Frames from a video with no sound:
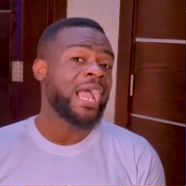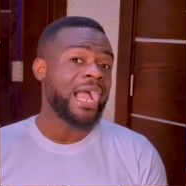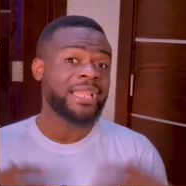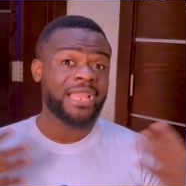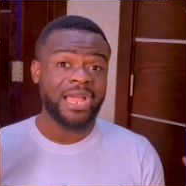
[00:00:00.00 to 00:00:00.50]

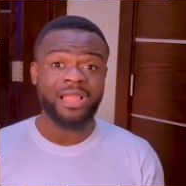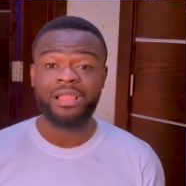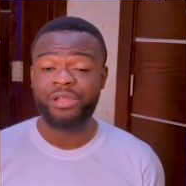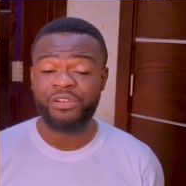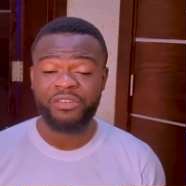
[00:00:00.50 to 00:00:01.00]
and there are a
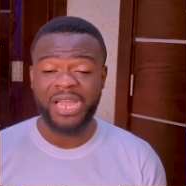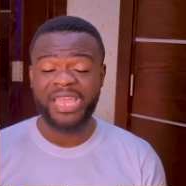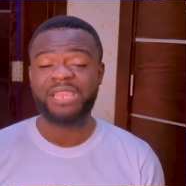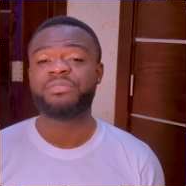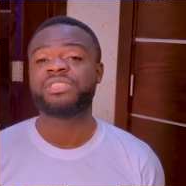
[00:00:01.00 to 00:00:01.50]
lot of
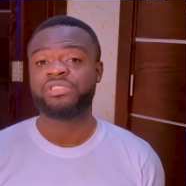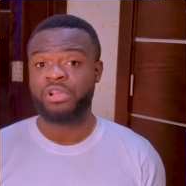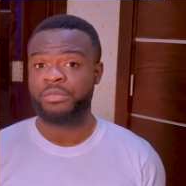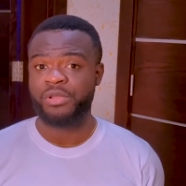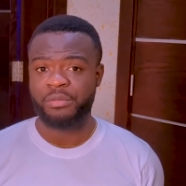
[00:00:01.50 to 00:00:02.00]
academies
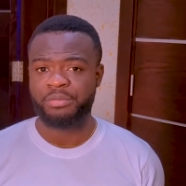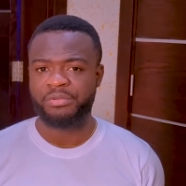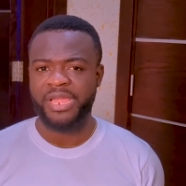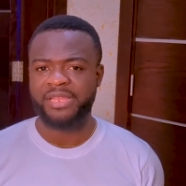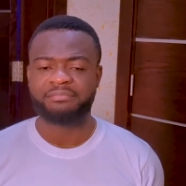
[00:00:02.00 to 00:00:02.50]
coming up,
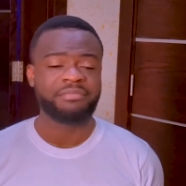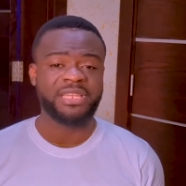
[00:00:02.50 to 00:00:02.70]
right?